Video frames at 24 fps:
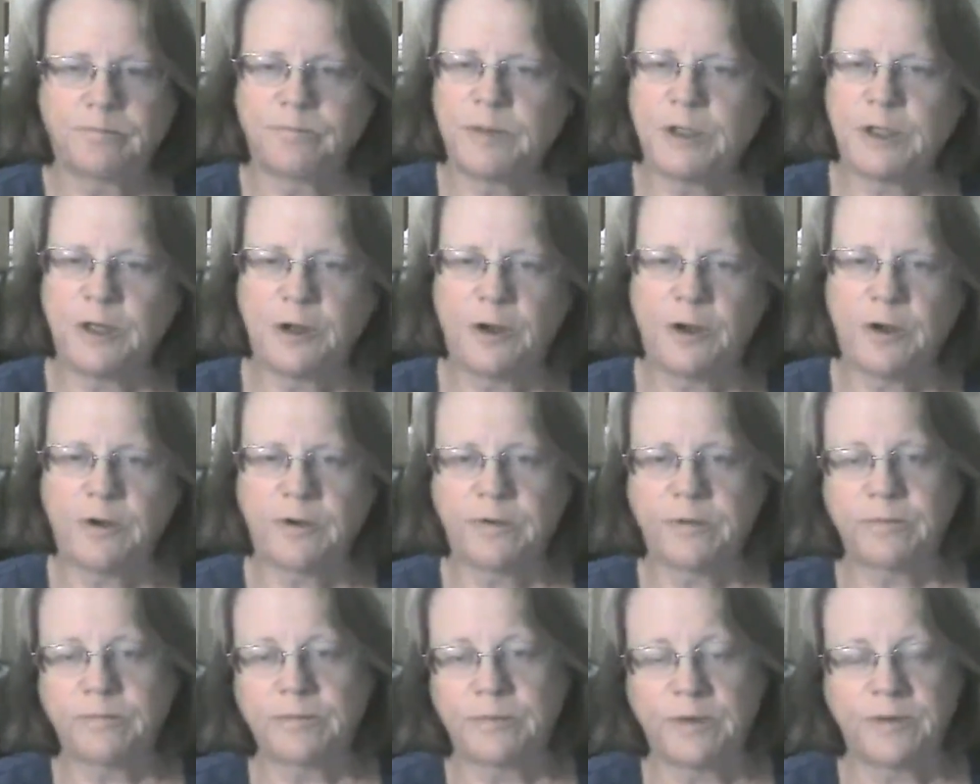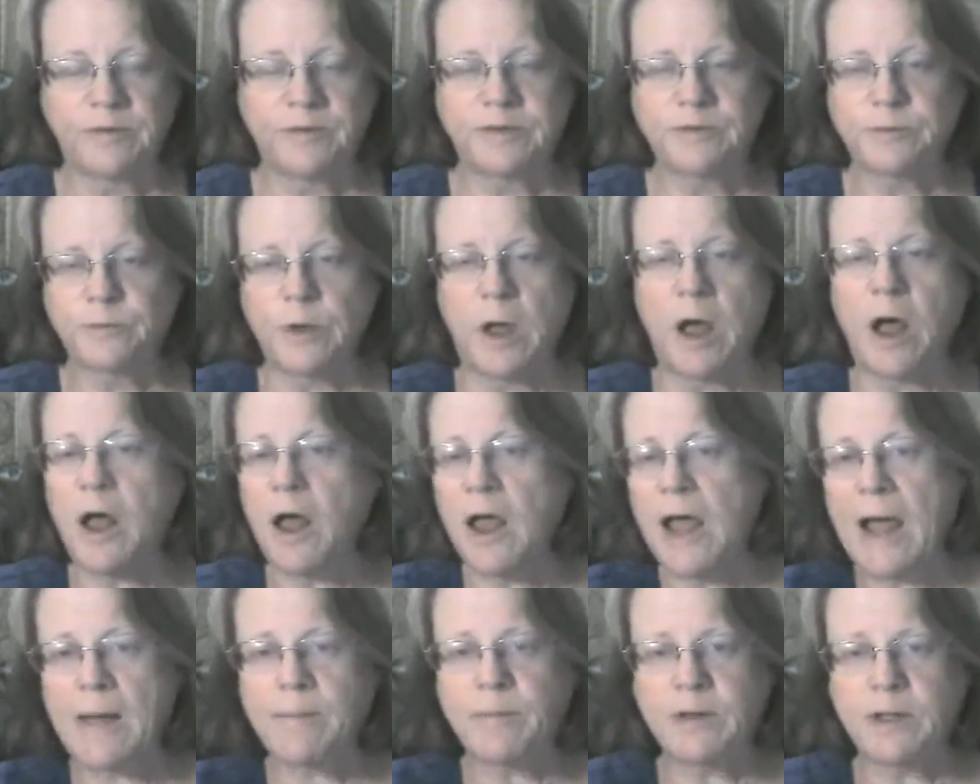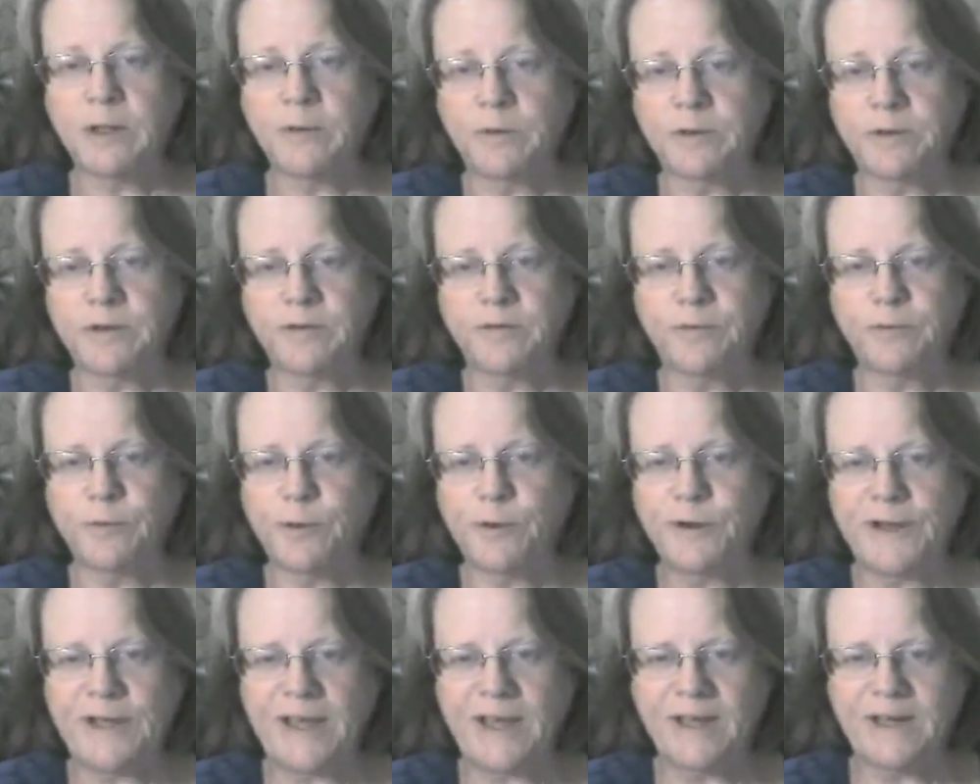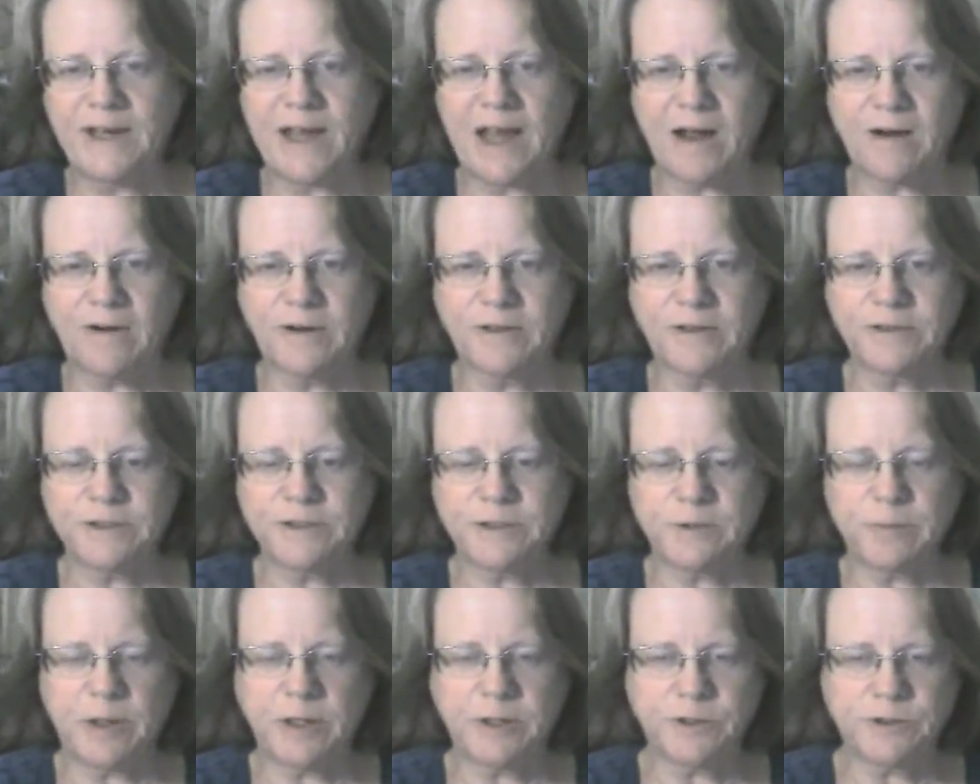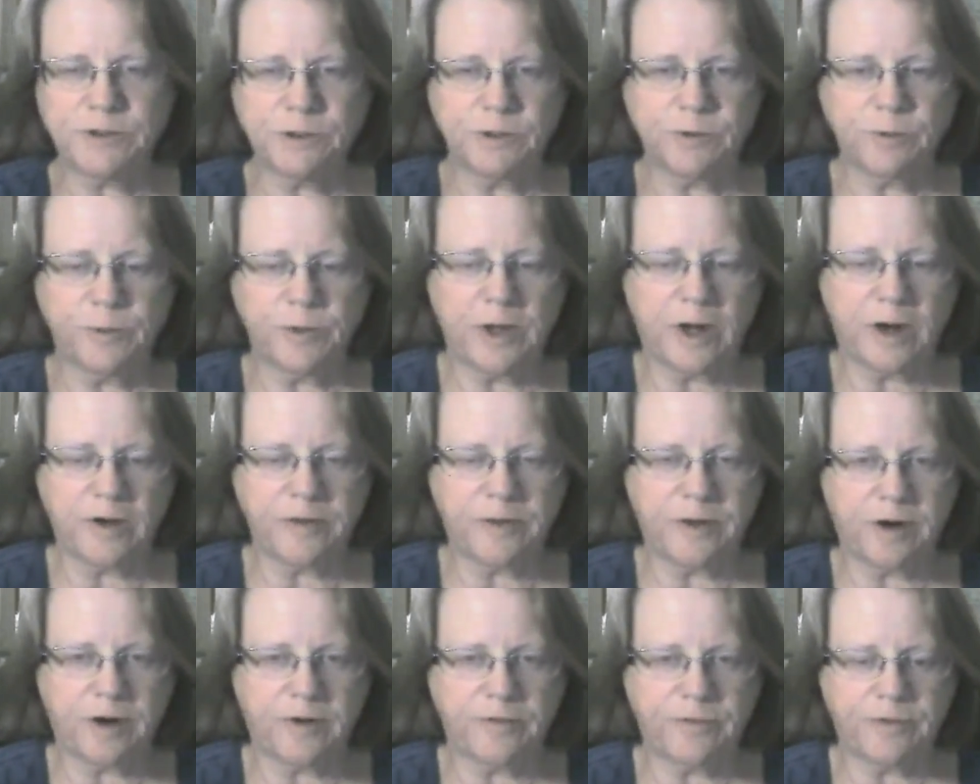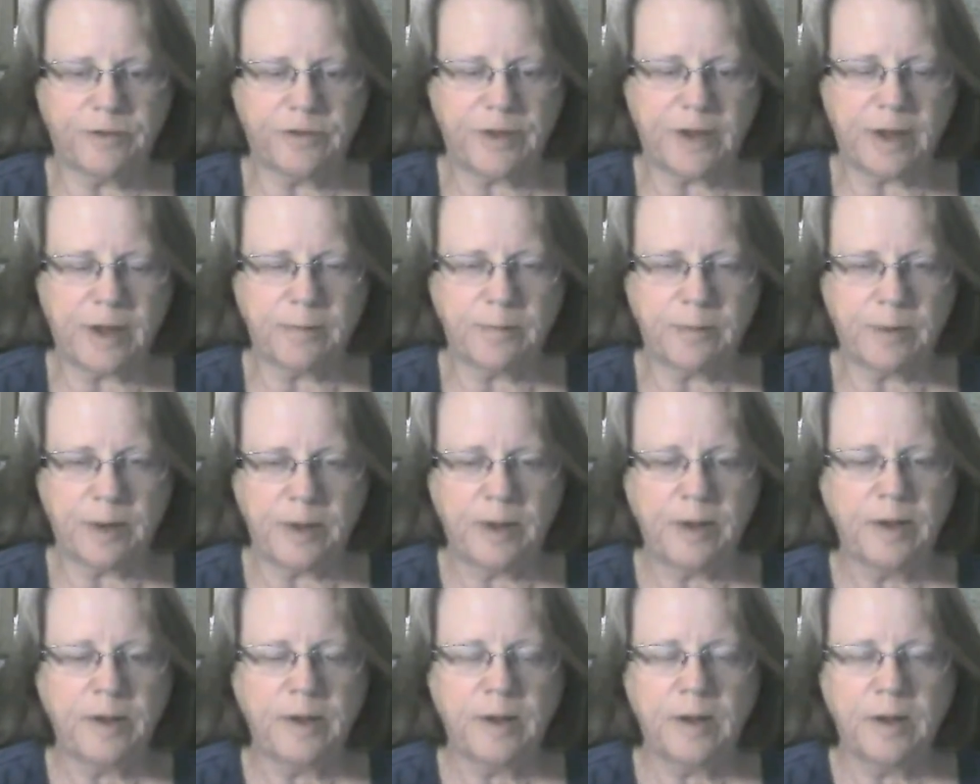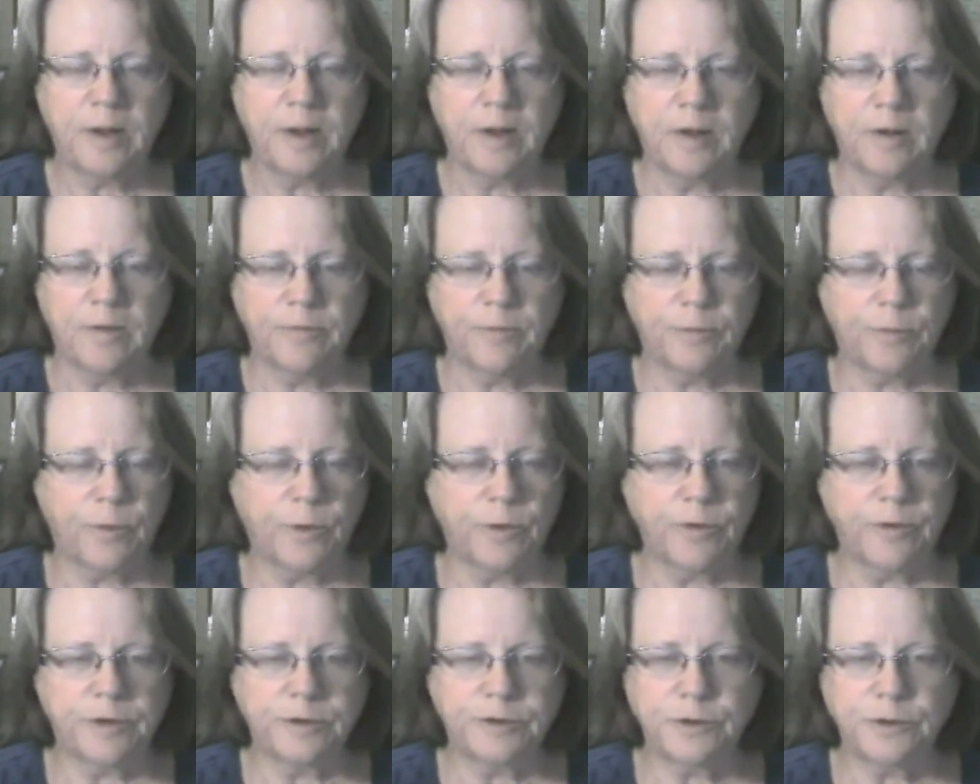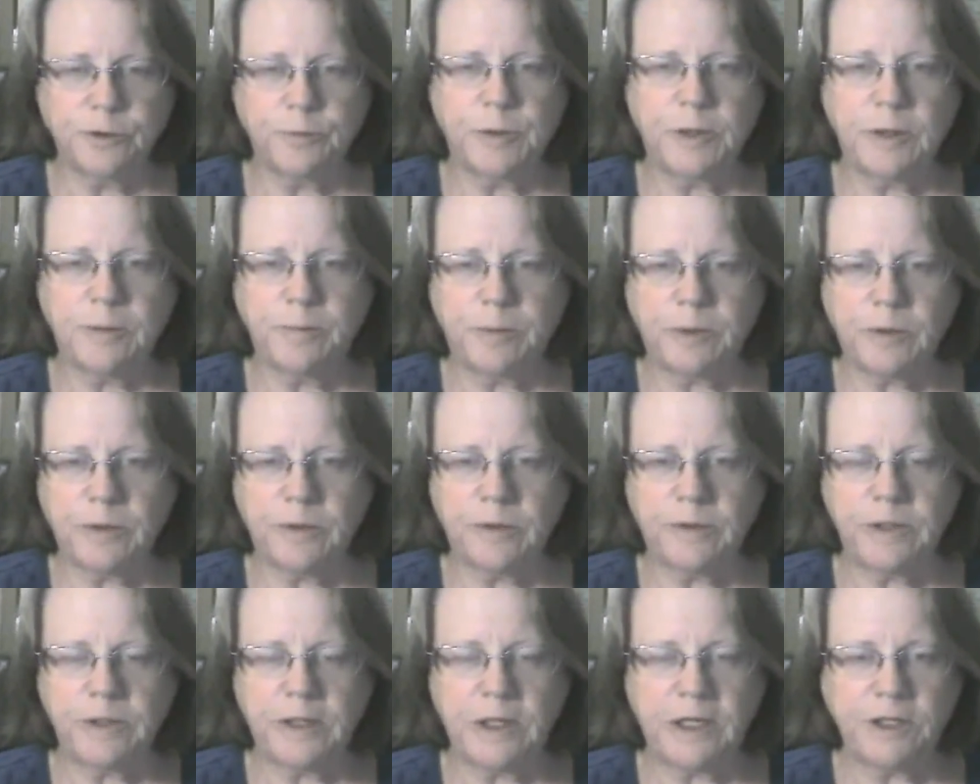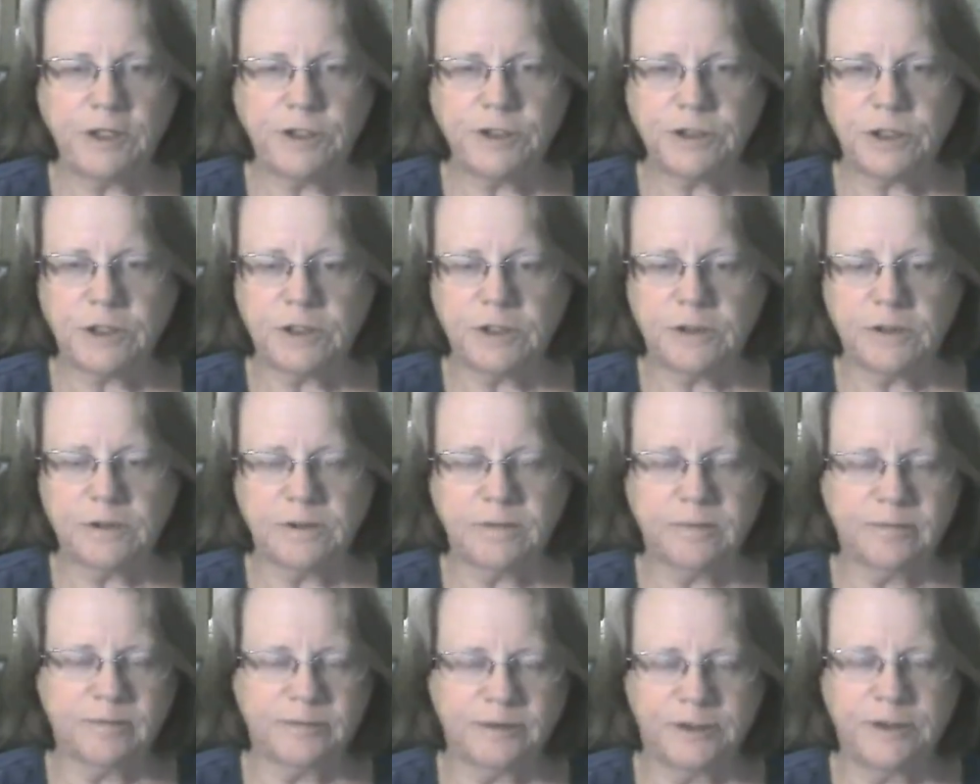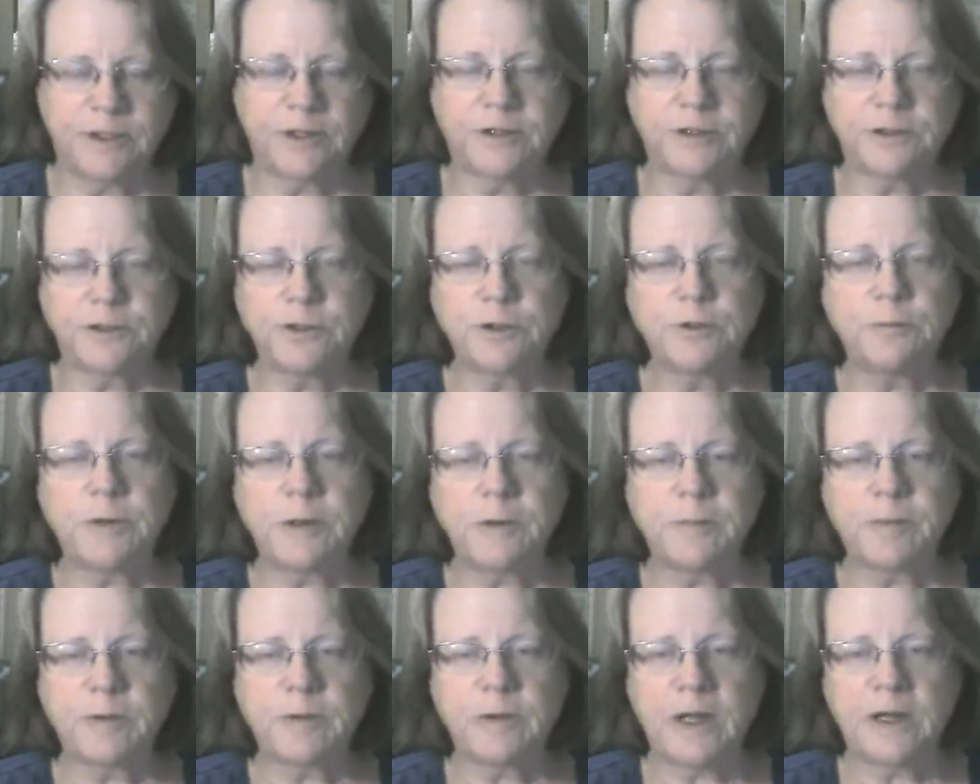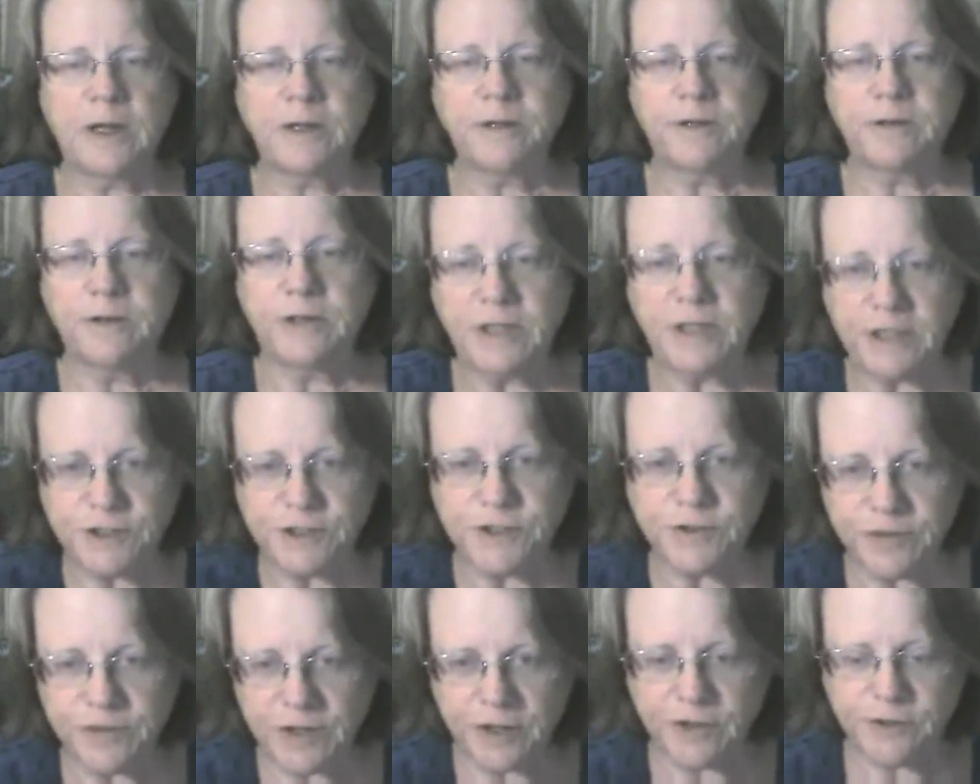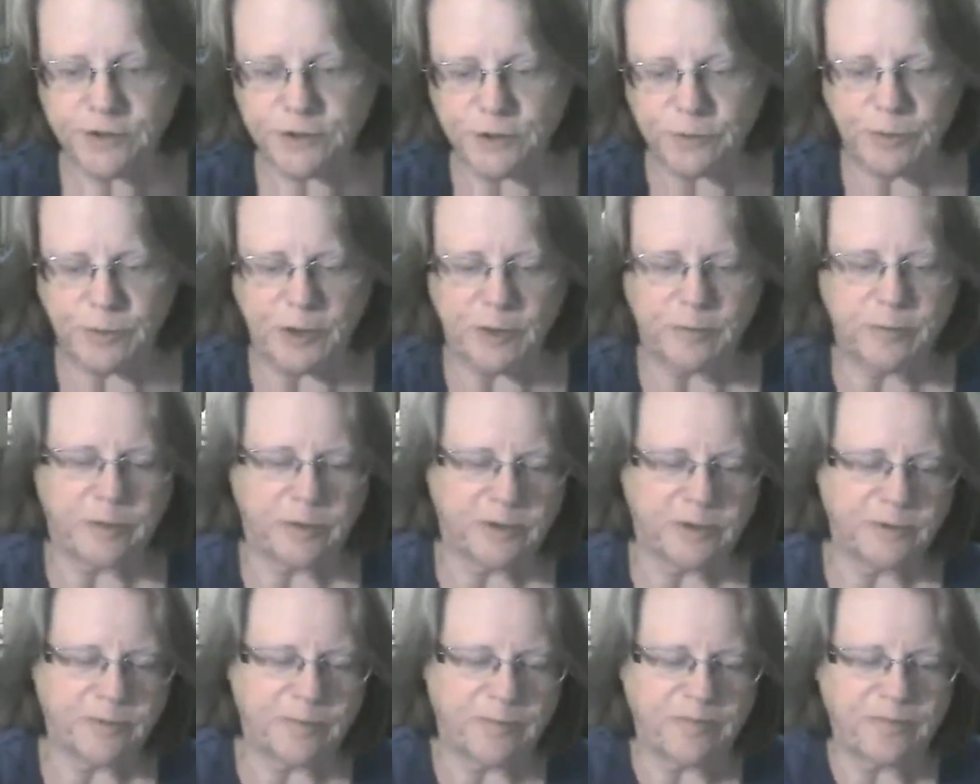you know, it's all happening within 48 hours to make sure we are there for them, for the 2 people each, you know, the 2 people under each of their 2 people.